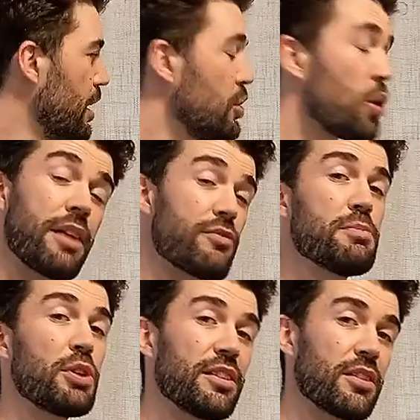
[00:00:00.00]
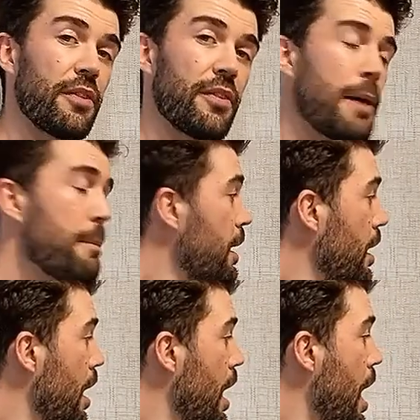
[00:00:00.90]
Not everybody's like that.
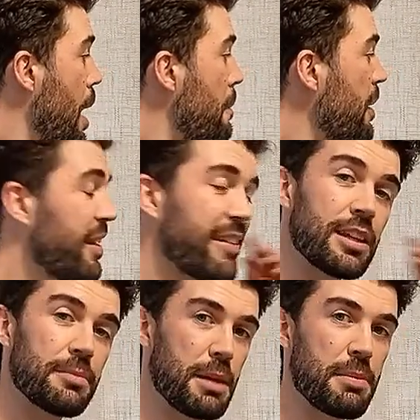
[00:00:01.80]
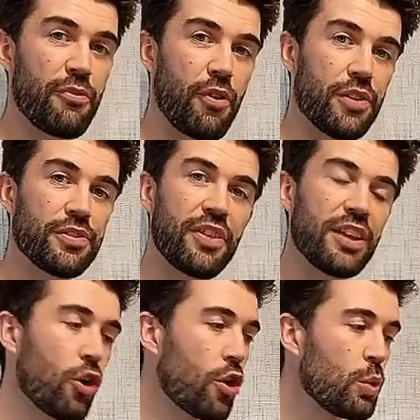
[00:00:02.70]
But they tend to be a bit faster. They
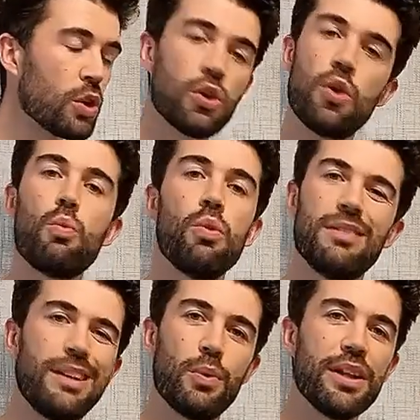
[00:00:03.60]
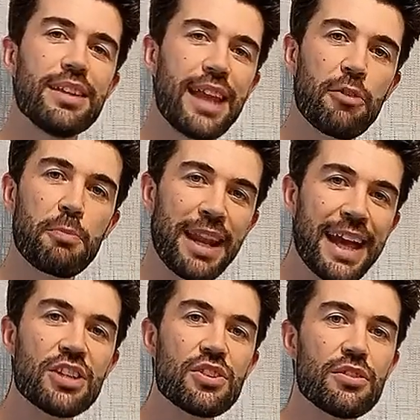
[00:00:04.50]
don't want long-winded
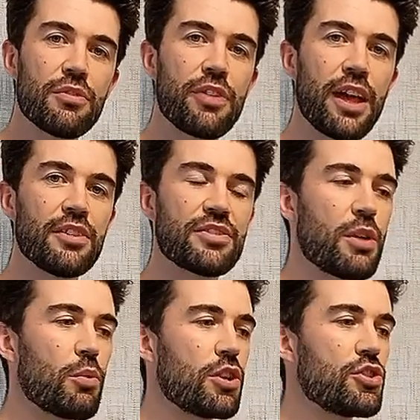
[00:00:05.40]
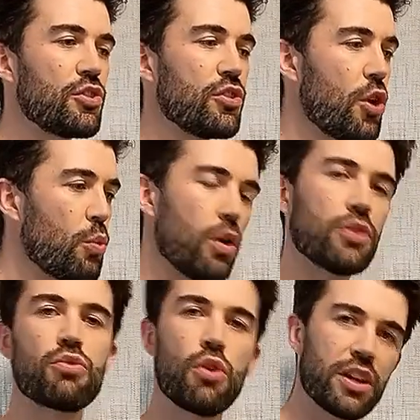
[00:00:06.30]
explanations of things. They want to just know
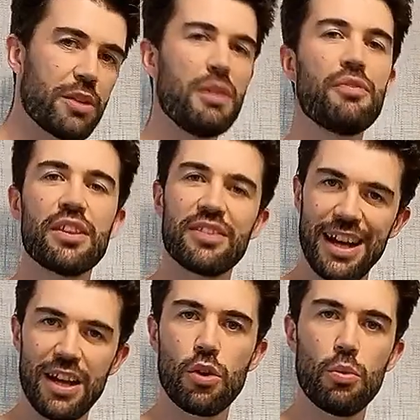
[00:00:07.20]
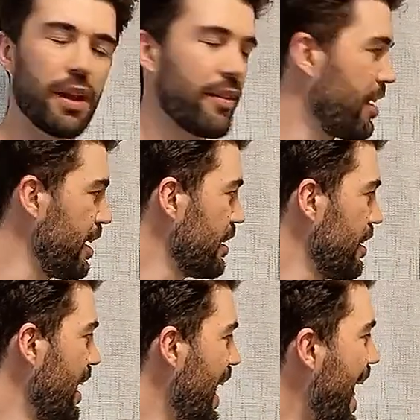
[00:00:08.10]
what's wrong, can we fix it, how long will it take?
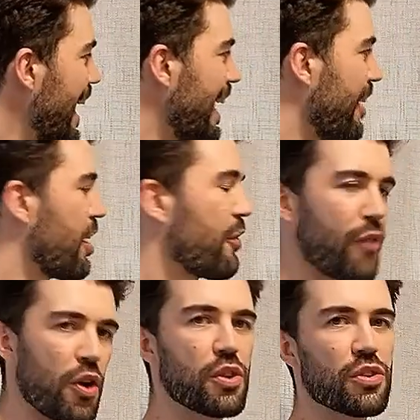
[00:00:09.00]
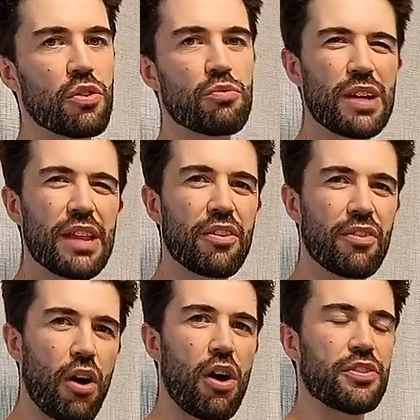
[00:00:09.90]
And again, they're focused on really the
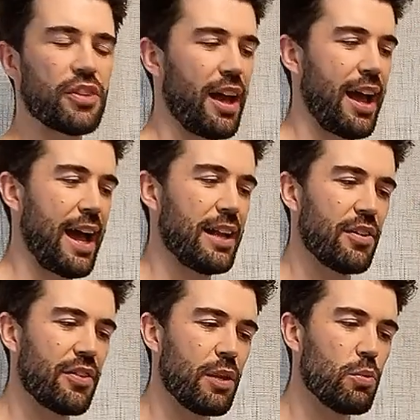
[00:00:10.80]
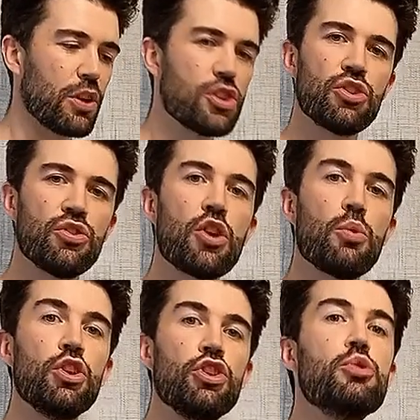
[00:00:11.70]
task at hand. They want to just know
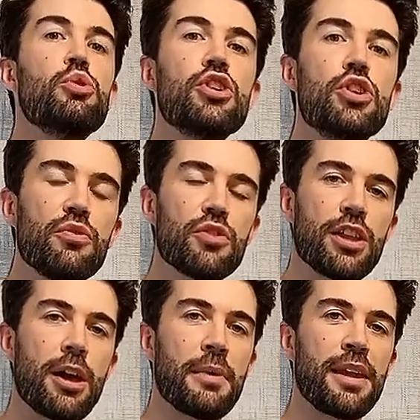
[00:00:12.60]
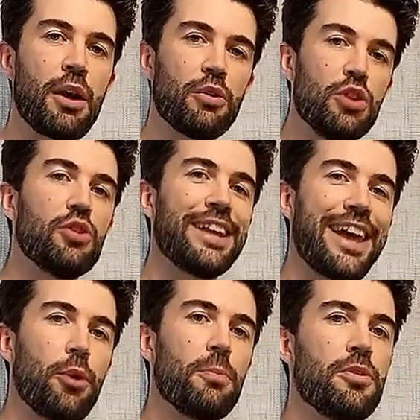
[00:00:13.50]
what you can do for them and how you can
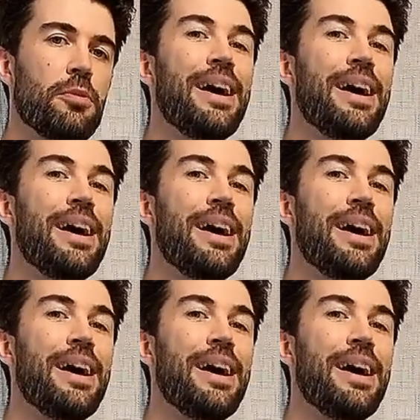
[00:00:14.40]
help them